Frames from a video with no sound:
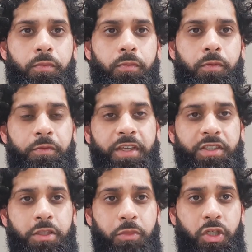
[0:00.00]

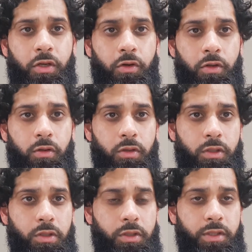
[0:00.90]
Phase change material
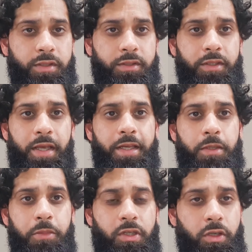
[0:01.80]
is
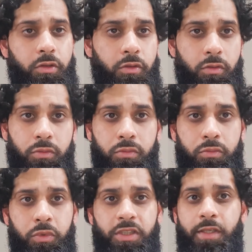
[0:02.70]
any material
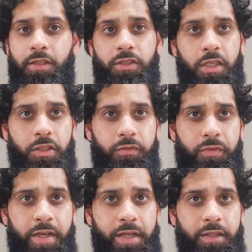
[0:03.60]
which can change
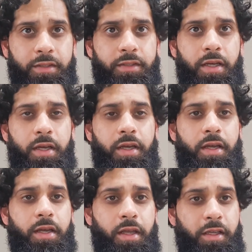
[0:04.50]
phase.
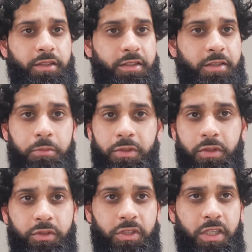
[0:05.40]
It is a
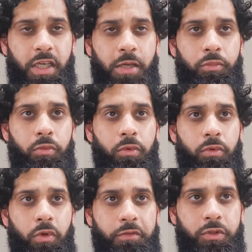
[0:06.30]
substance
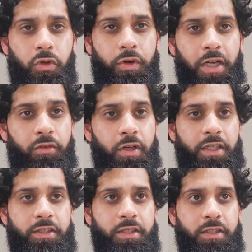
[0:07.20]
capable of storing and
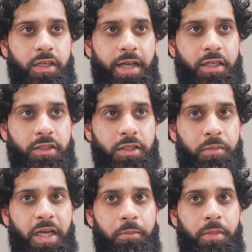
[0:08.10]
releasing energy
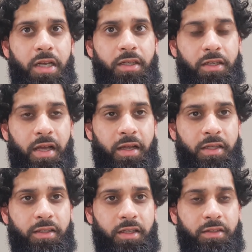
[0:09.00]
by melting
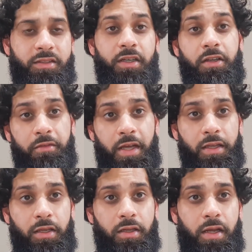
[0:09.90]
and
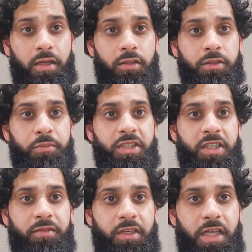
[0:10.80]
solidifying at a
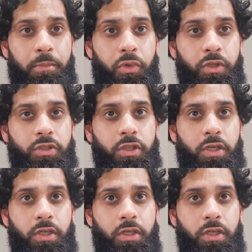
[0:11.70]
specific temperature.